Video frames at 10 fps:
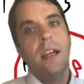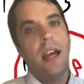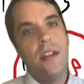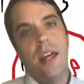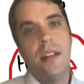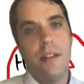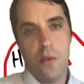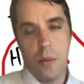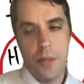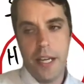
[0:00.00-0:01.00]
and then the
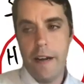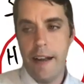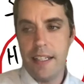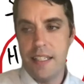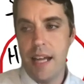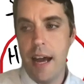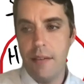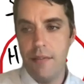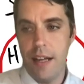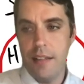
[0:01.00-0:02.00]
Affordable Care Act is not
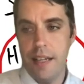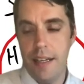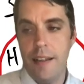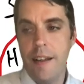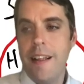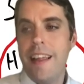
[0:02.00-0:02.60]
invalidated.